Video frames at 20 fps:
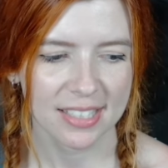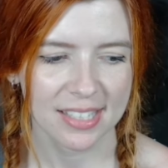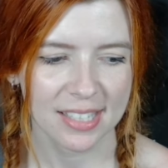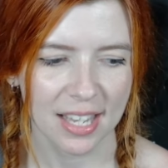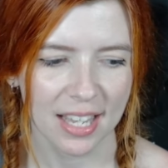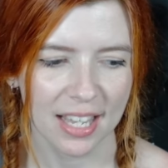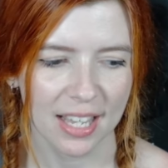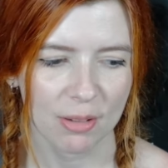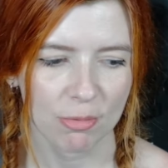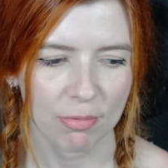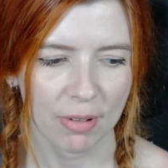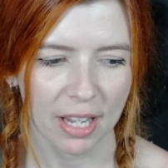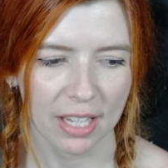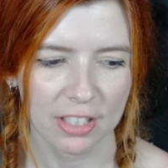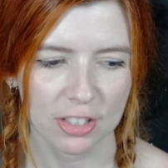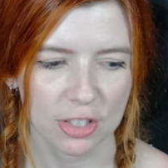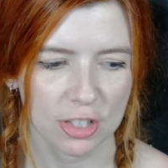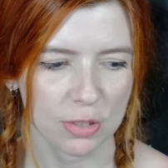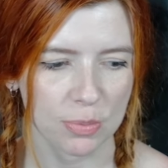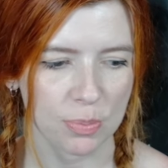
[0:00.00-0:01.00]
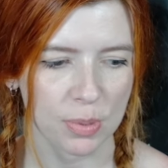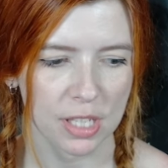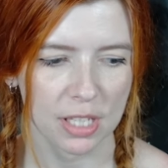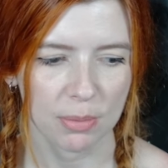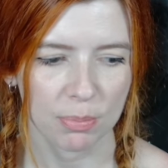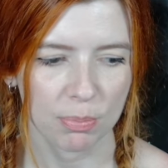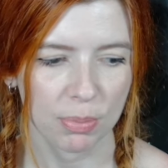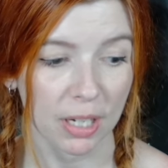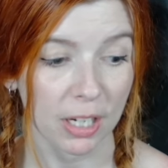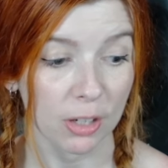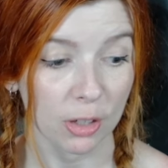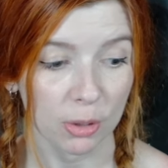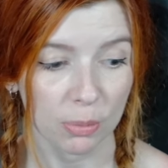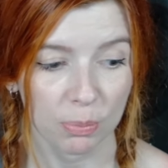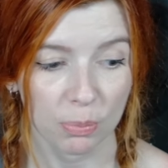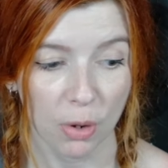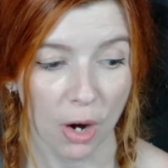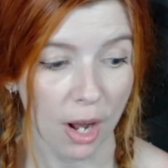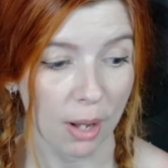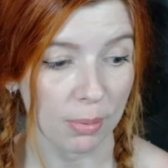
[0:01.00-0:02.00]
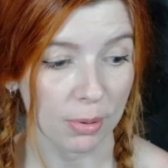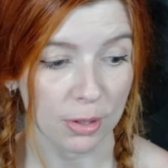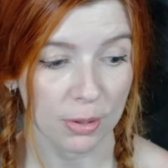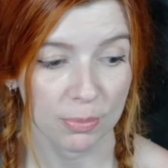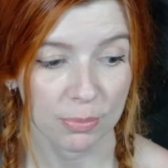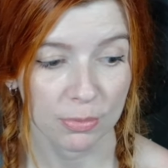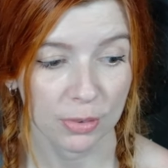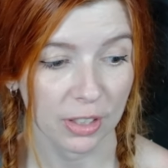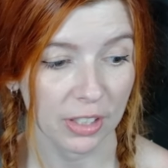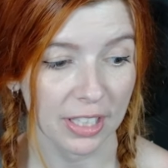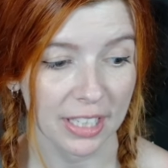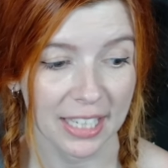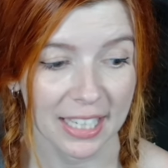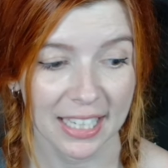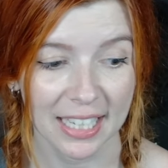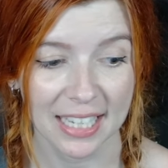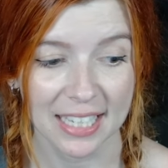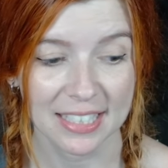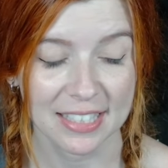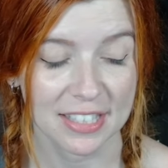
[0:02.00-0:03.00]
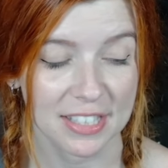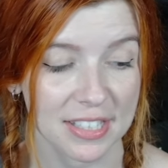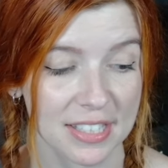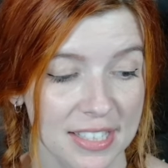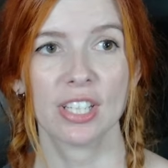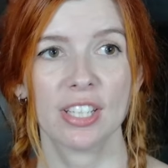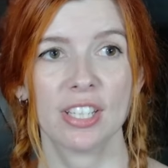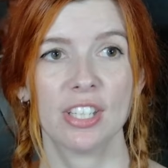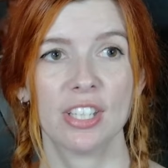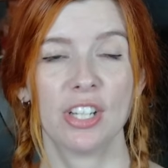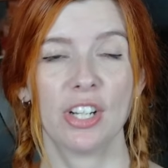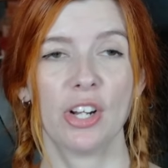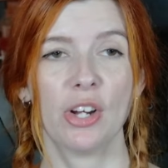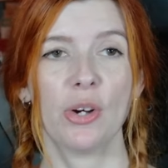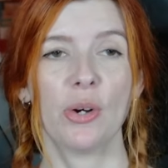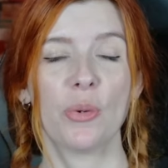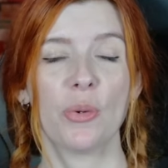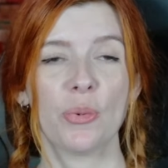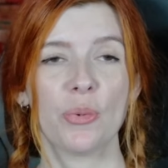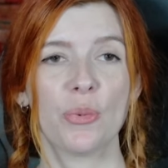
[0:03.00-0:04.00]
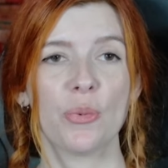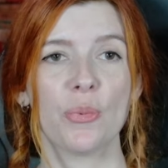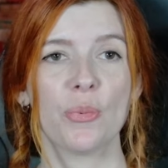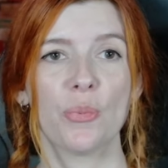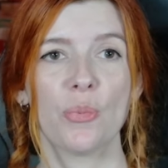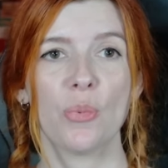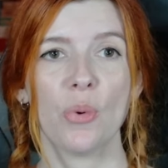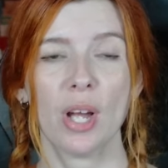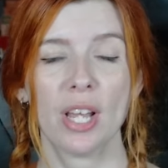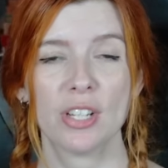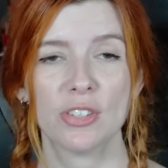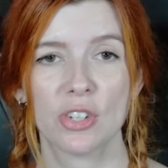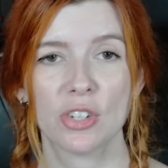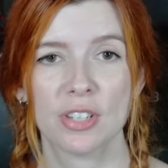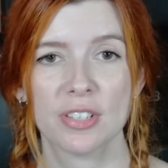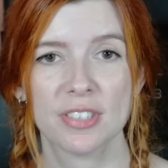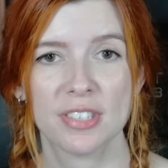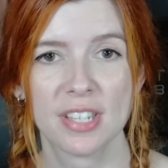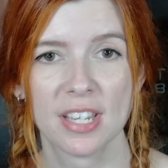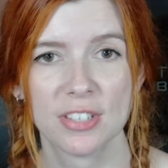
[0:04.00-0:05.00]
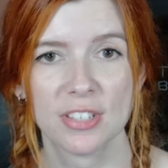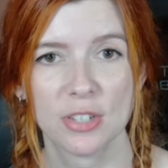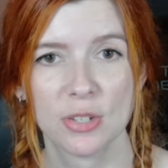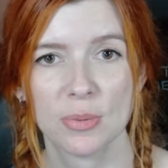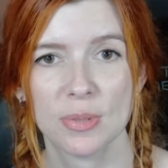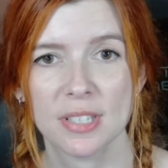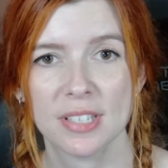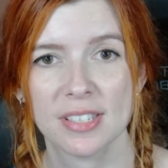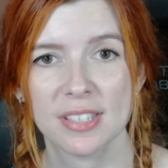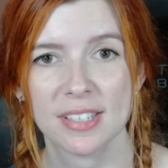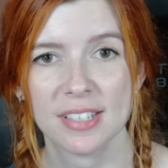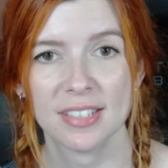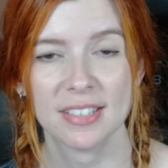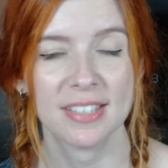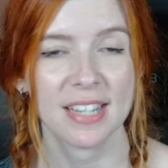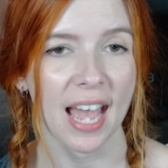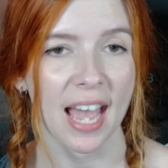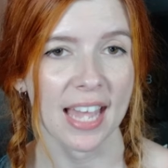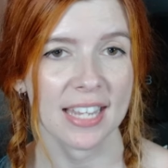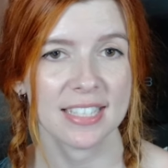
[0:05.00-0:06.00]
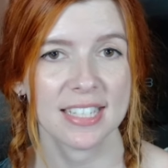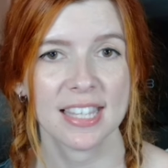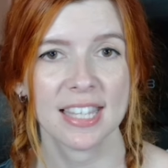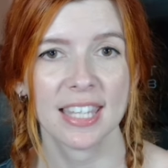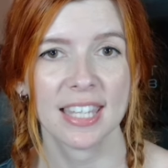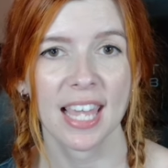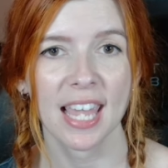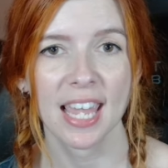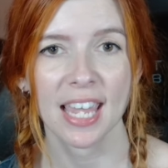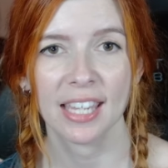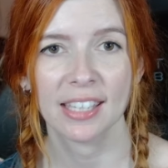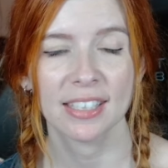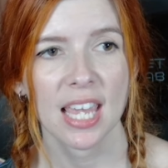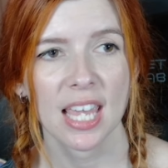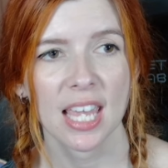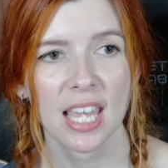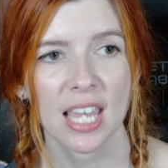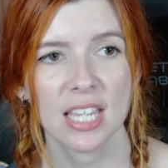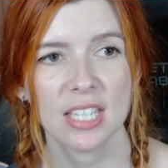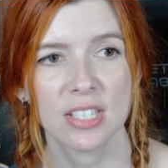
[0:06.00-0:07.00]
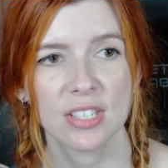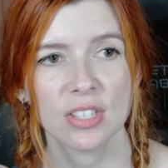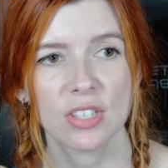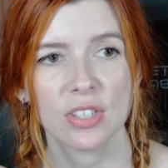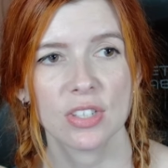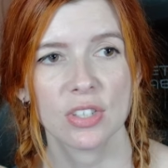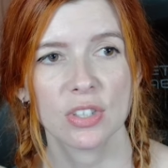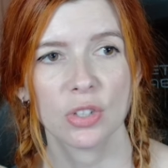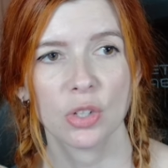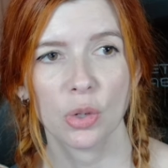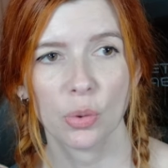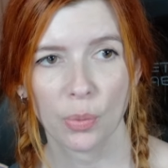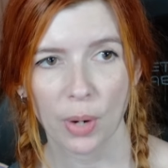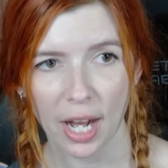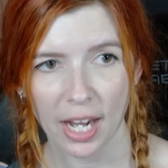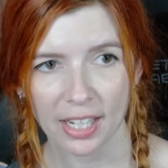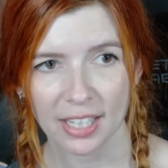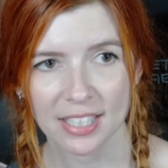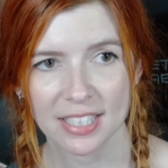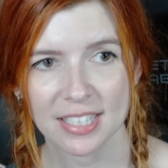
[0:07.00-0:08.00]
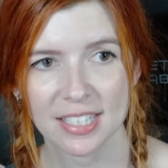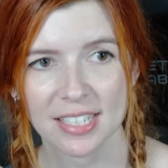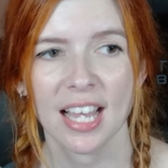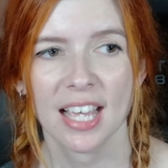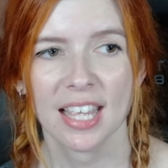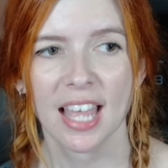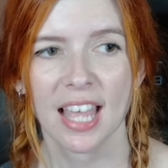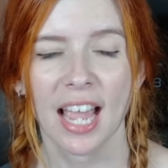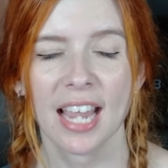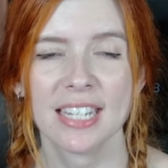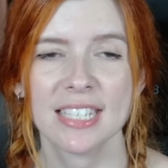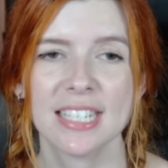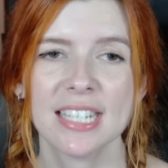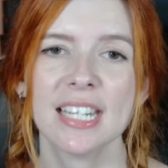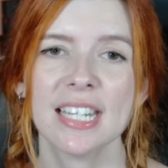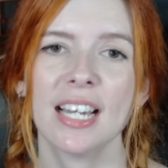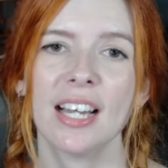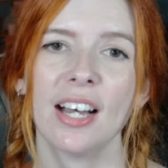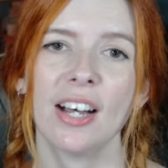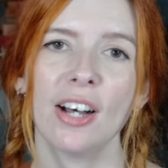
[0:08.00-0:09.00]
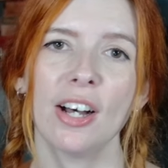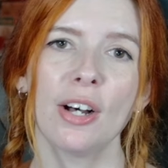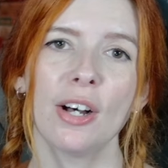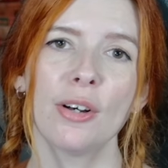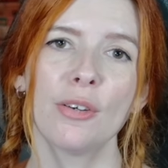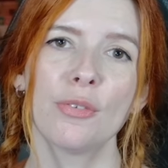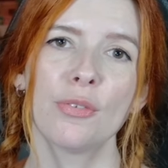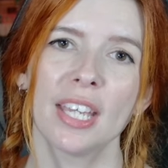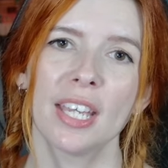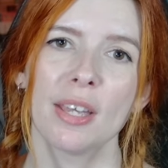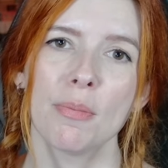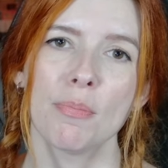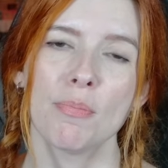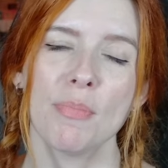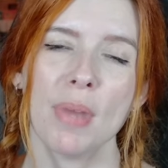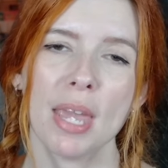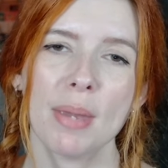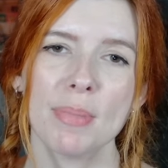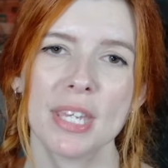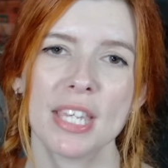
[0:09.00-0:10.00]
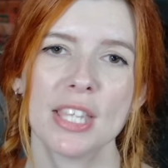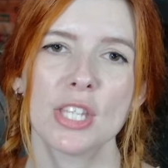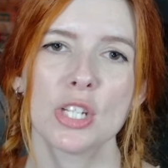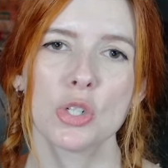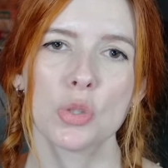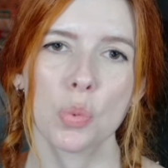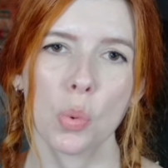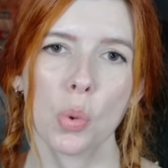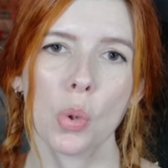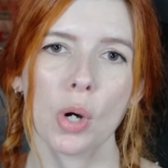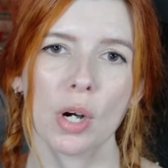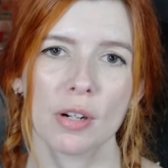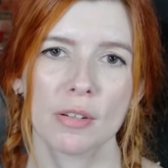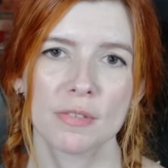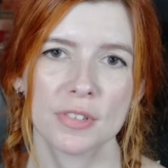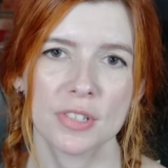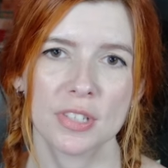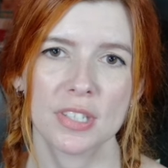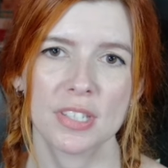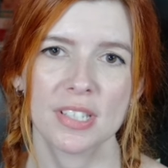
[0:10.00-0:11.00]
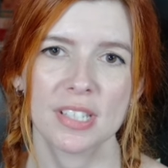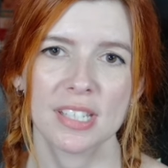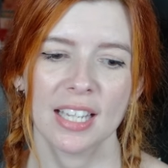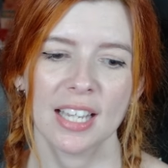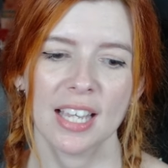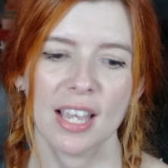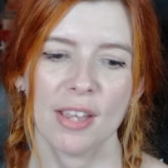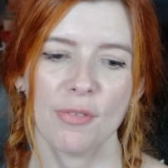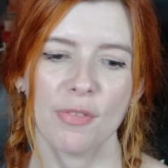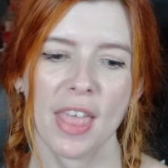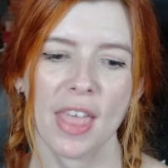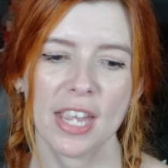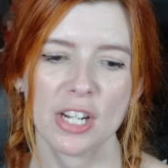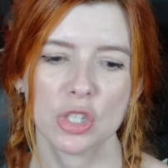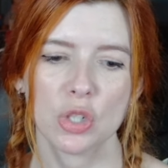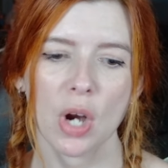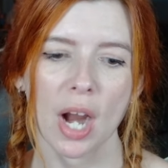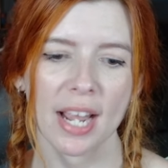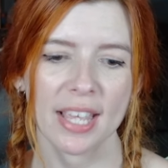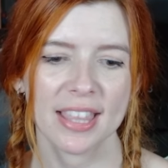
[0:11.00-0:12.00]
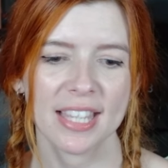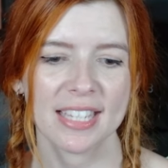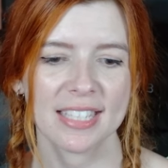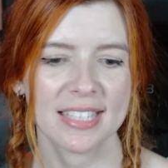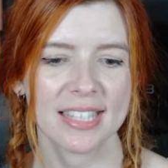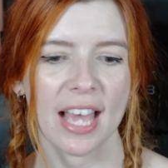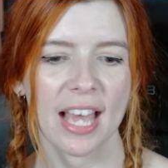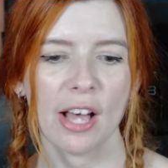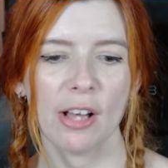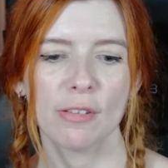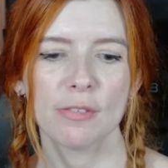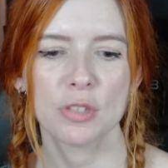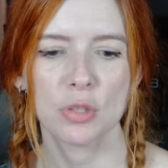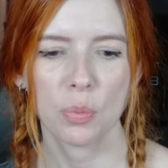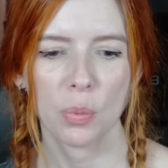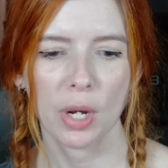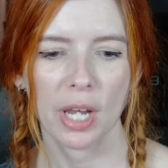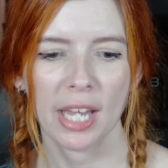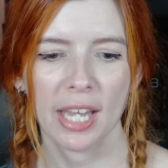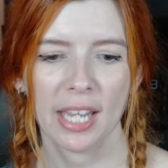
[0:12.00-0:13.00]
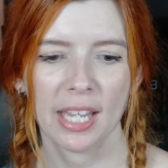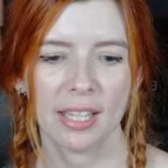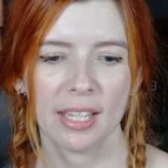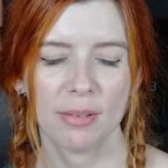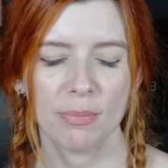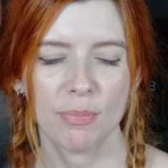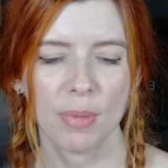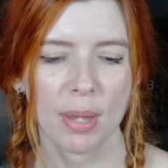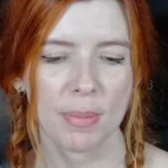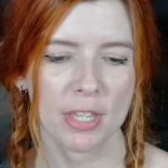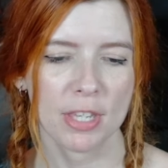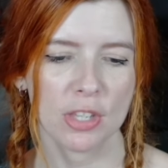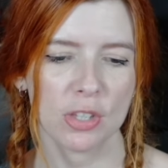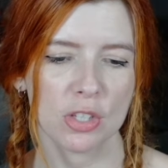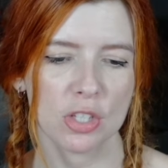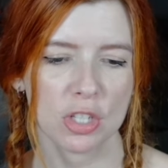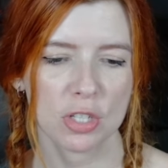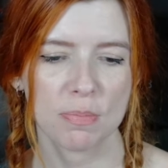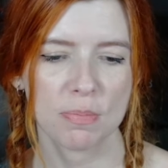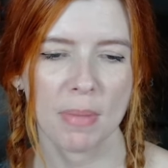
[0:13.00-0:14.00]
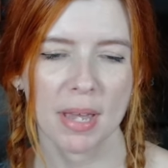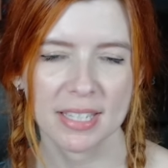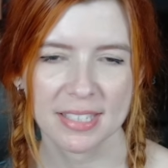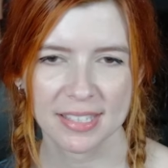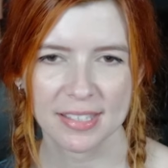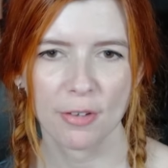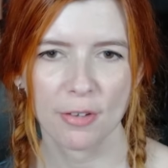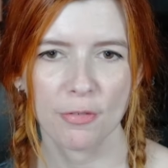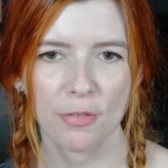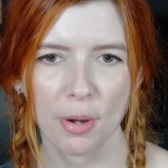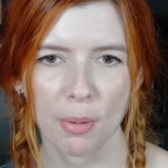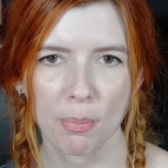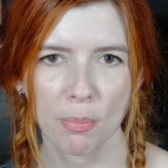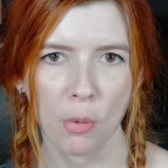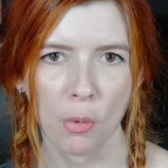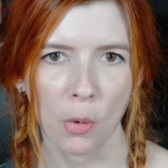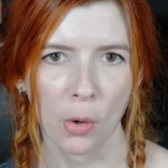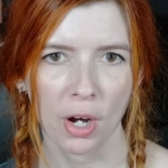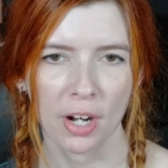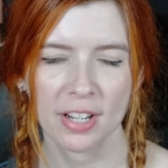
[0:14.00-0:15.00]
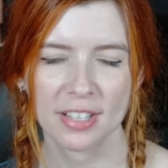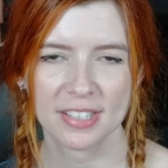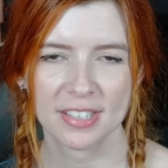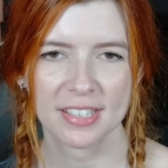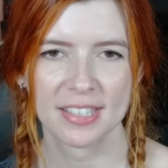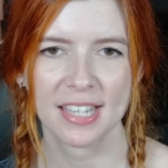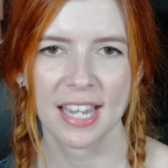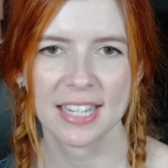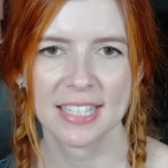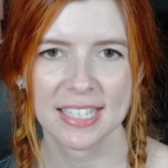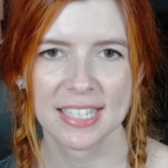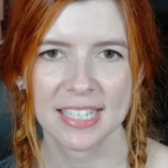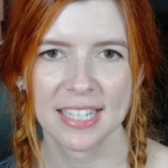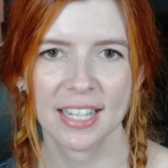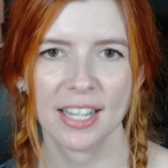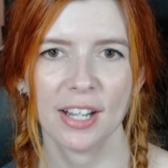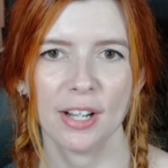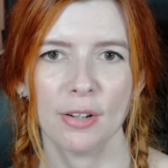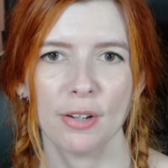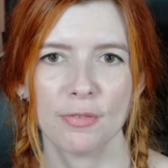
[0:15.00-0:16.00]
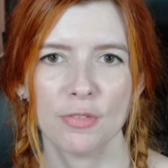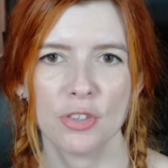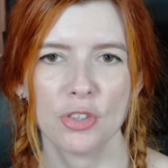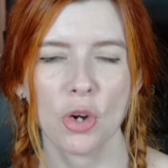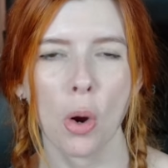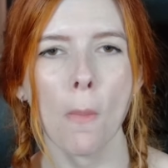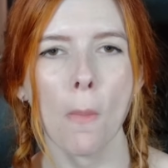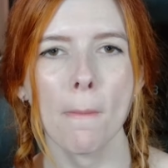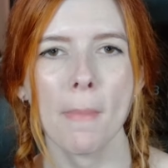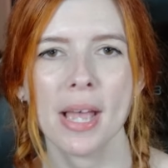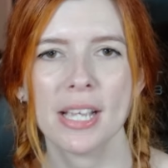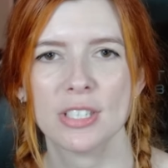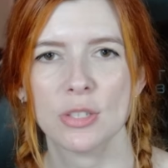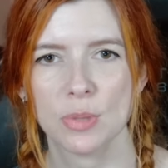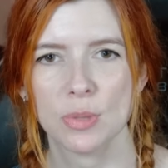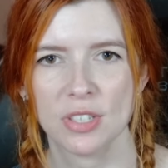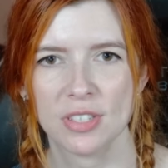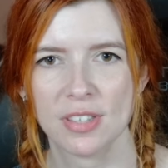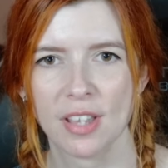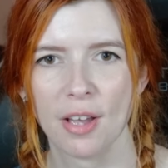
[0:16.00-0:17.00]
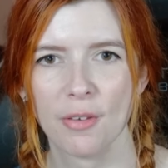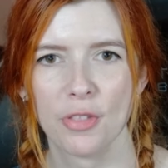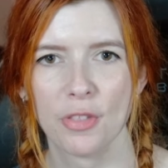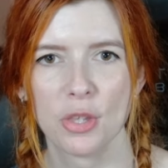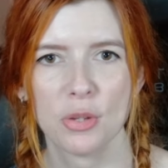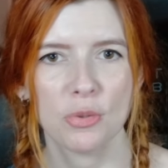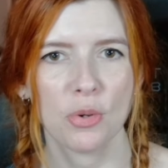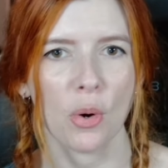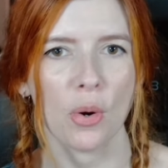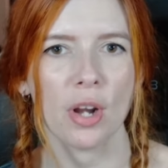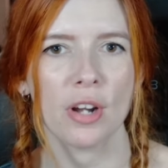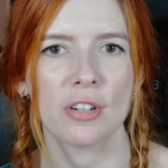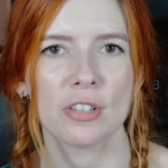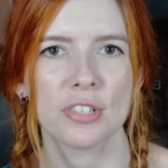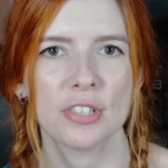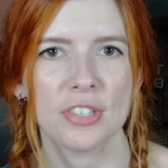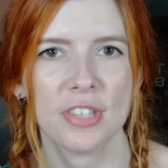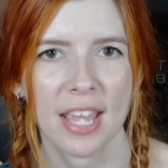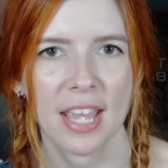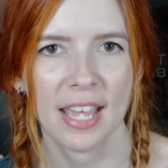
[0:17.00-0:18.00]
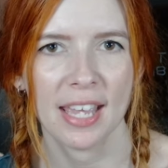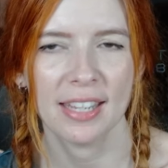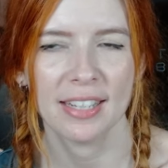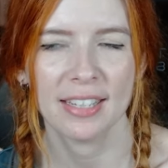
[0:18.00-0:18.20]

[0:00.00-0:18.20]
it might just be a bigger problem really it's you know what durin says to his dad to the king is correct, the idea of maybe the dwarves if they try things the elves way maybe you just mess stuff up more and it's this idea of don't mess with stuff that you don't understand